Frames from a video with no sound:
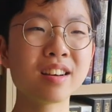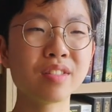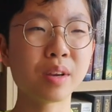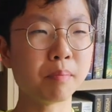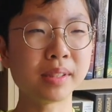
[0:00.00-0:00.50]

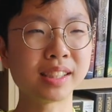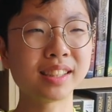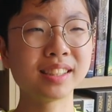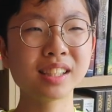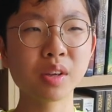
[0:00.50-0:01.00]
their
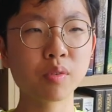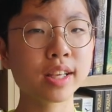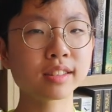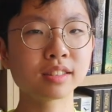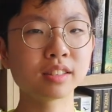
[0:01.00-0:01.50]

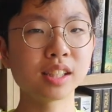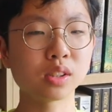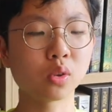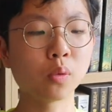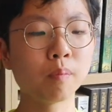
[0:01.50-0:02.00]
mysterious
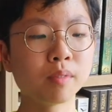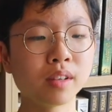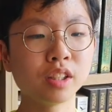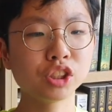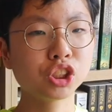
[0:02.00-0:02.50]
little
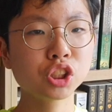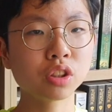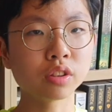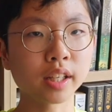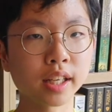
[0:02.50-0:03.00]

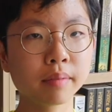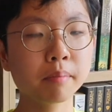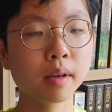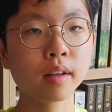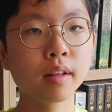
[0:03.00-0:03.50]
surname,
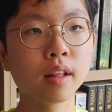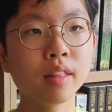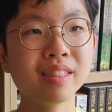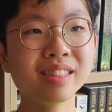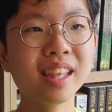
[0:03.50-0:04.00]

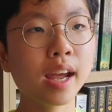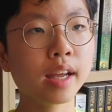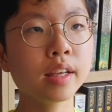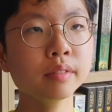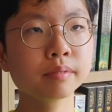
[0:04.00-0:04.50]

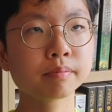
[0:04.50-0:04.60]
they